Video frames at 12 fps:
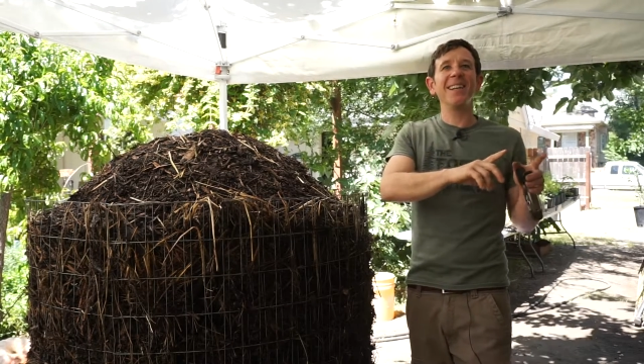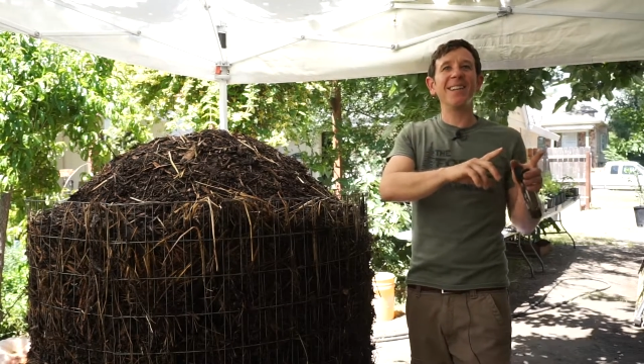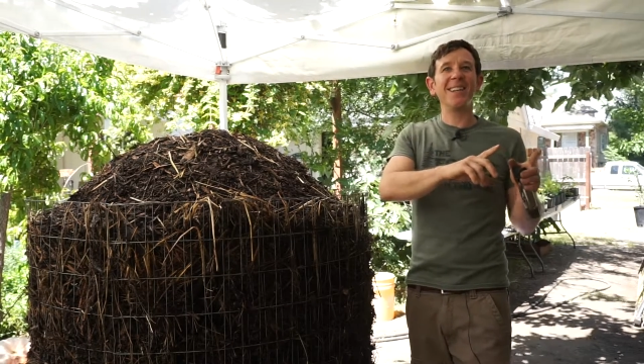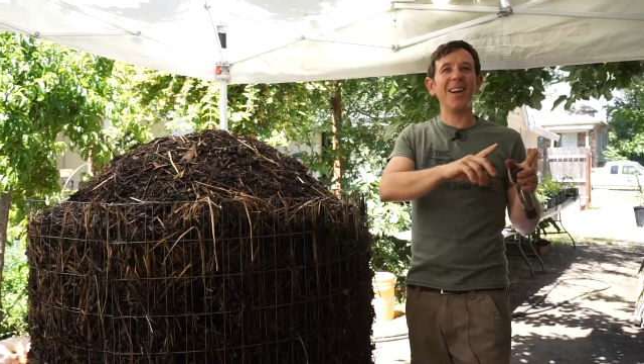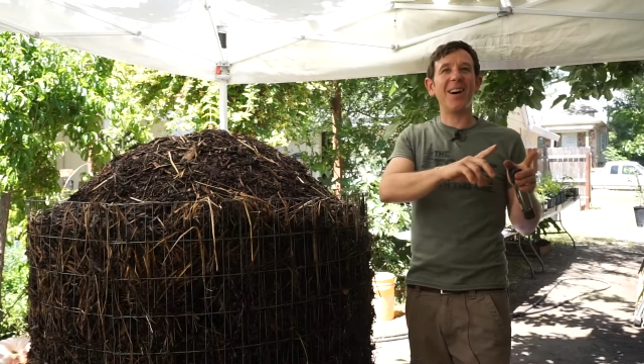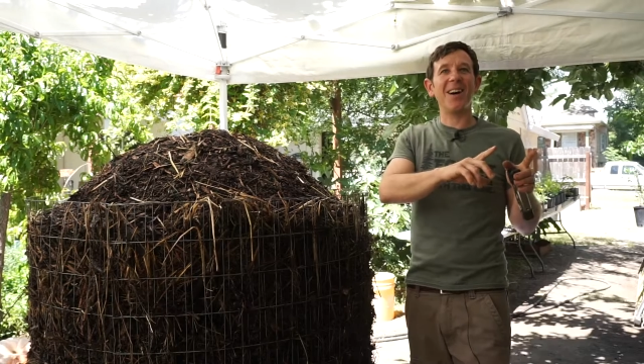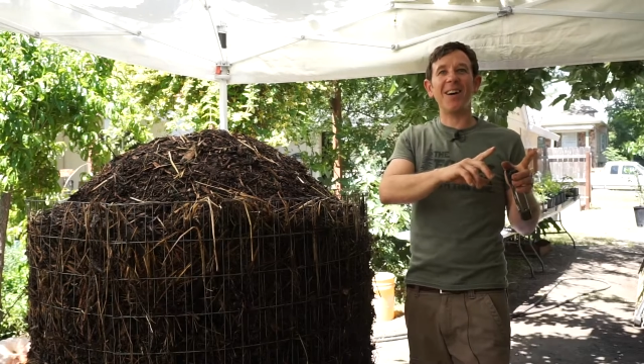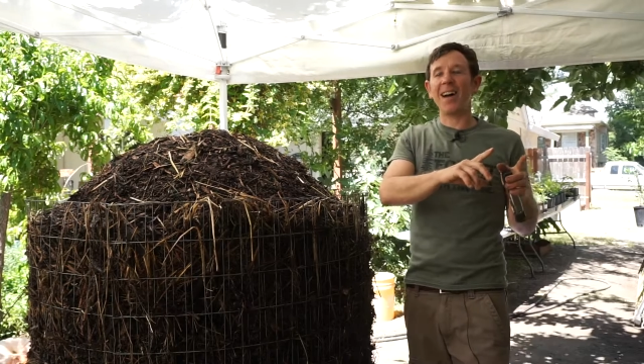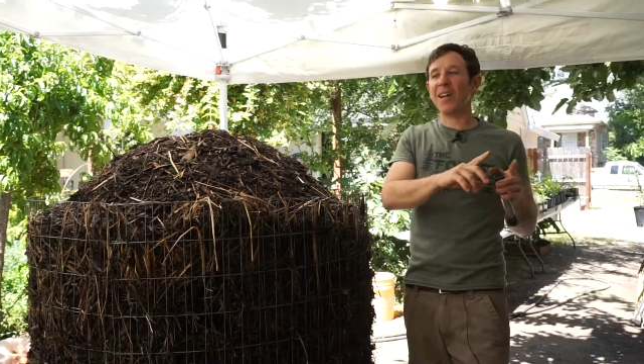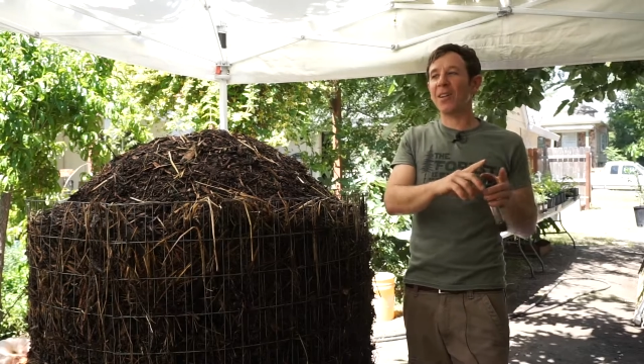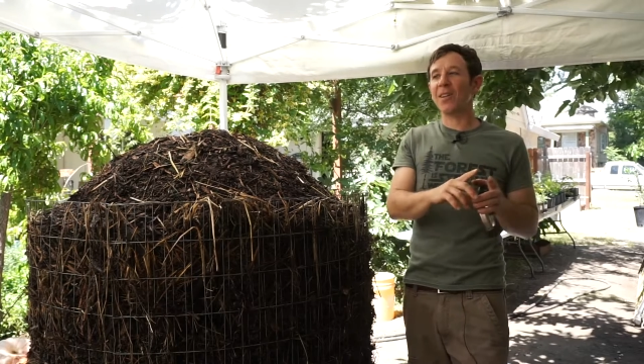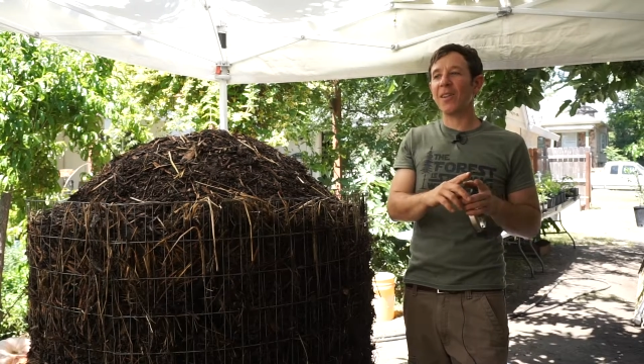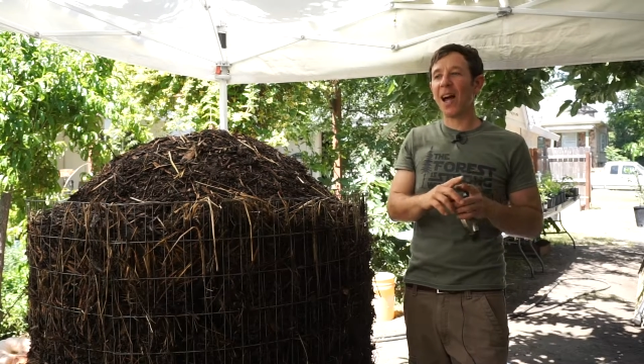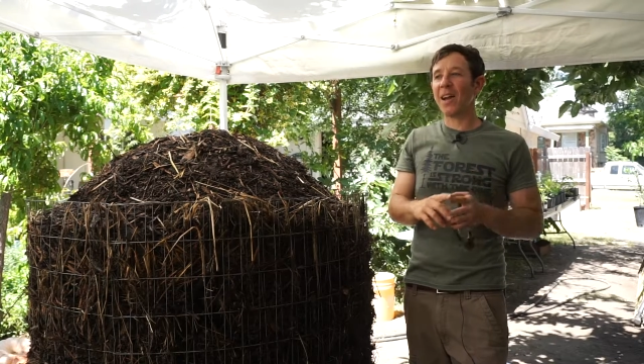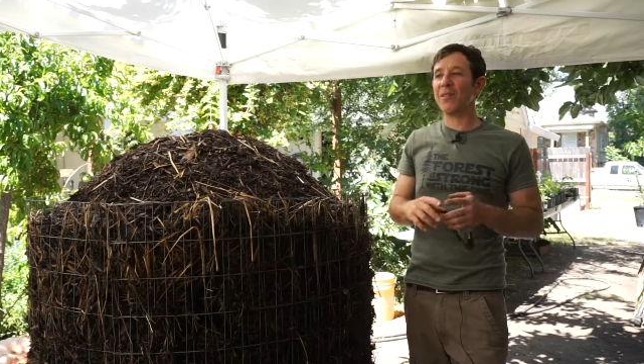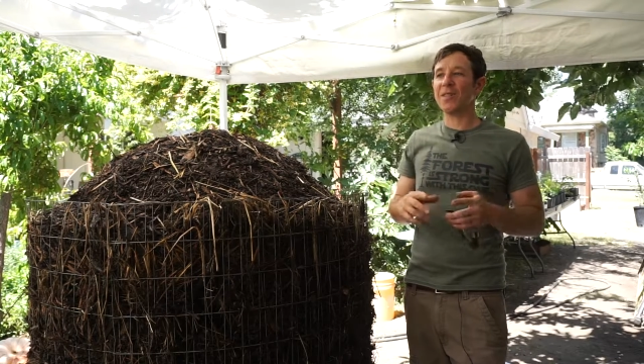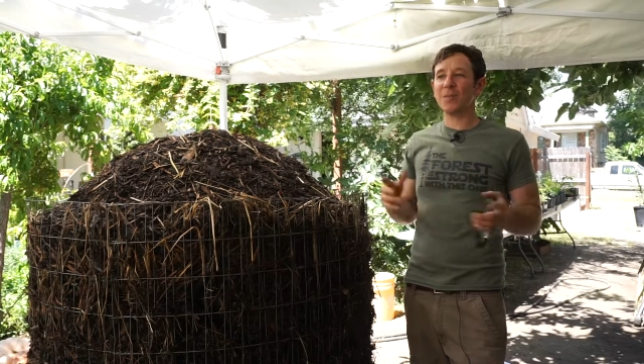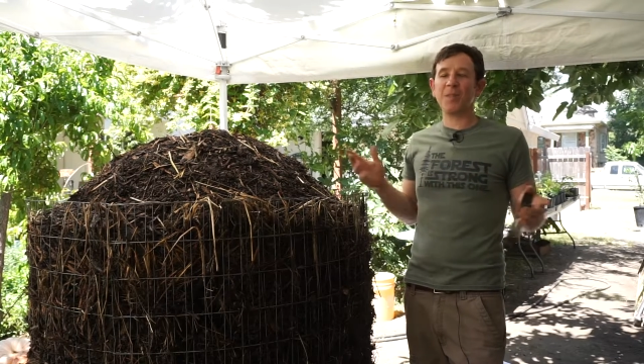you know, and her
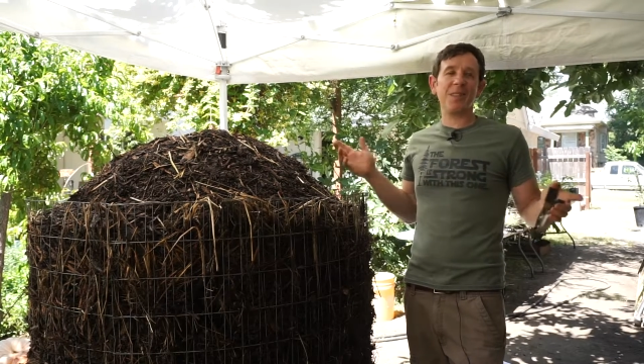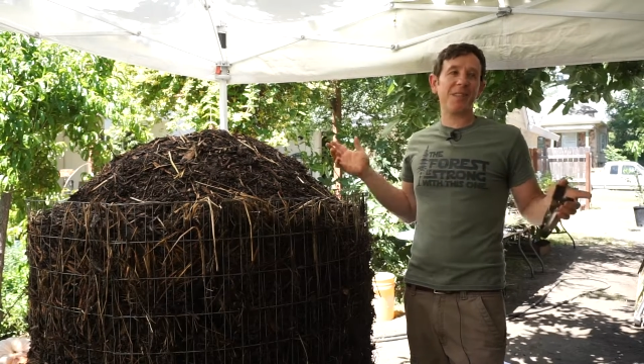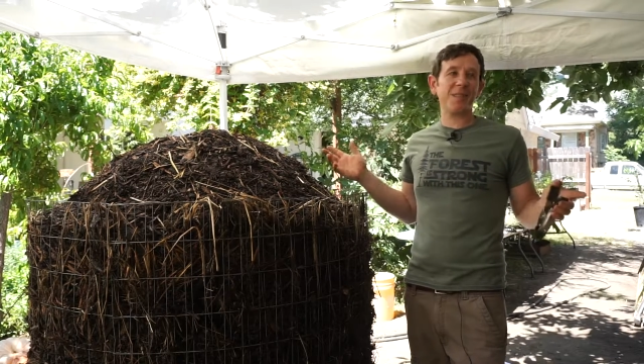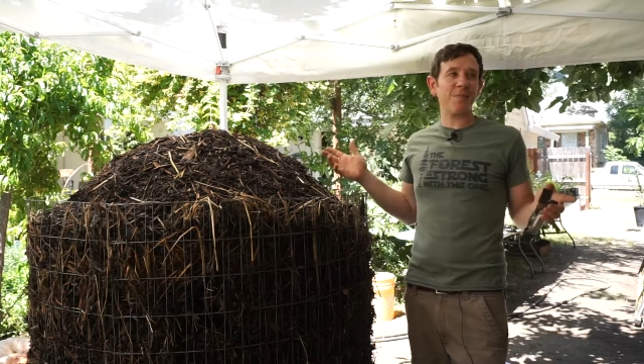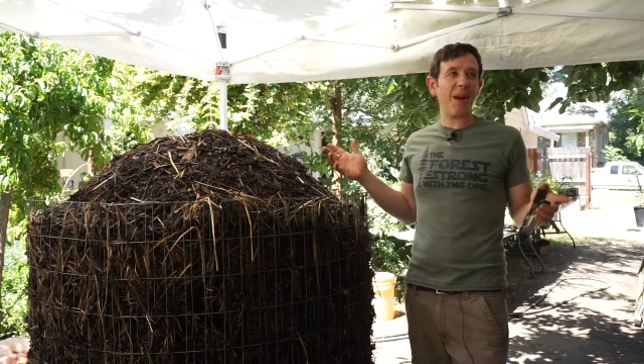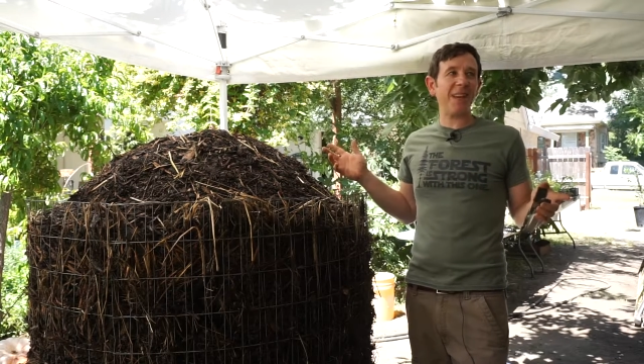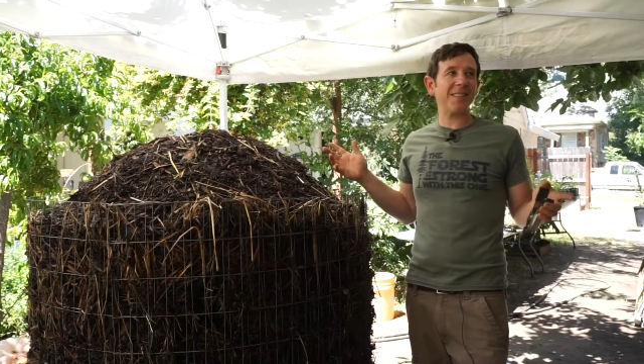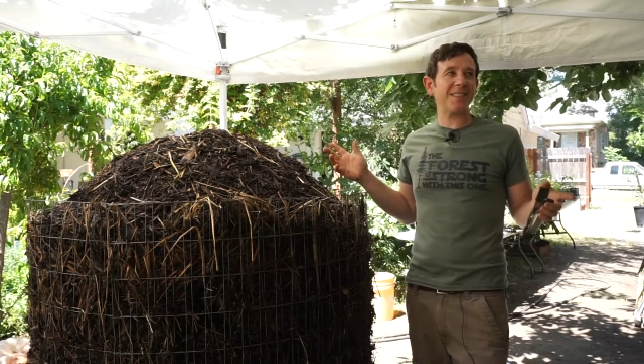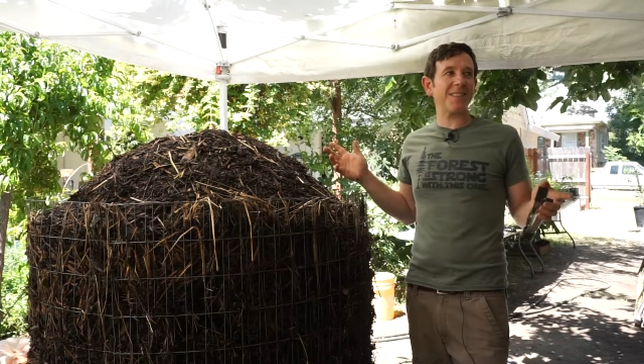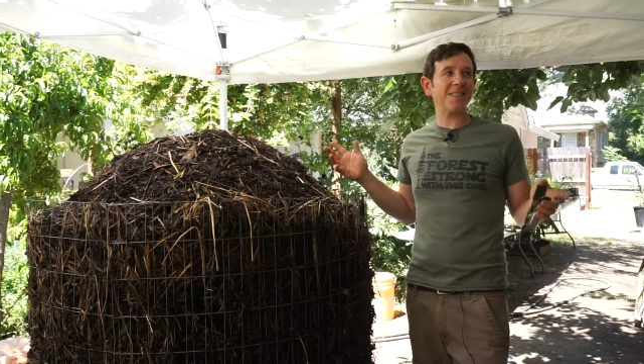life has been expressed